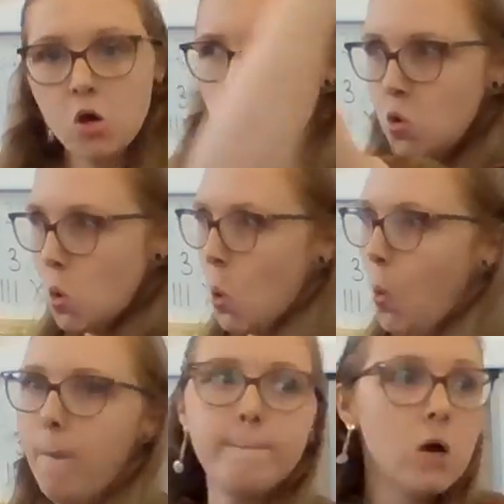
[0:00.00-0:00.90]

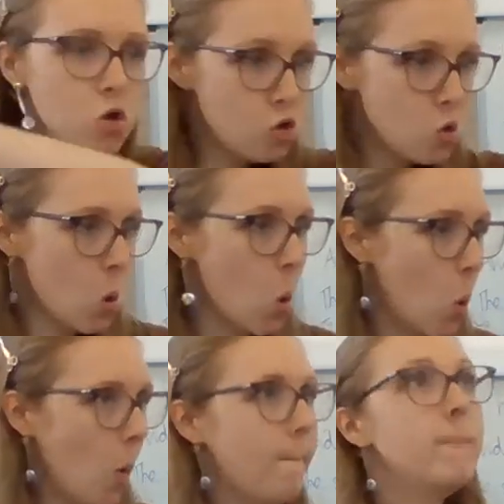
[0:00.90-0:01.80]
zoom,
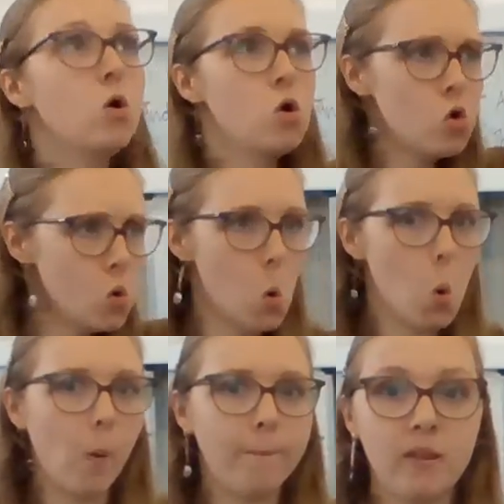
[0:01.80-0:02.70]
zoom,
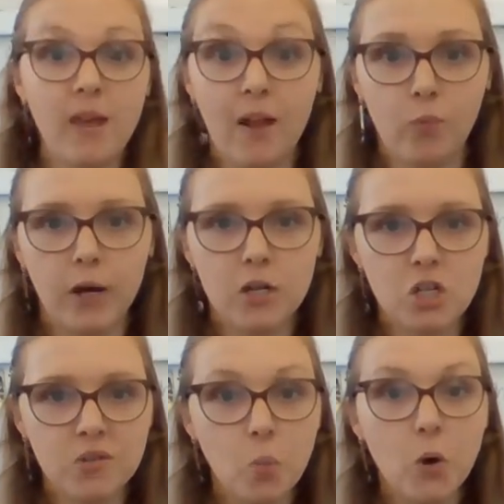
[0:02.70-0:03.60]
zoom. Yes, we're going to
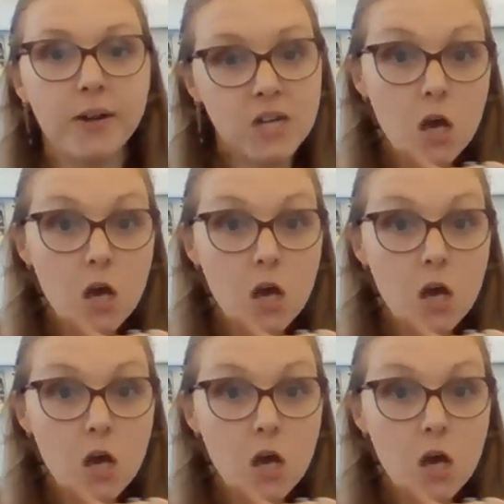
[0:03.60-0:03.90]
use the word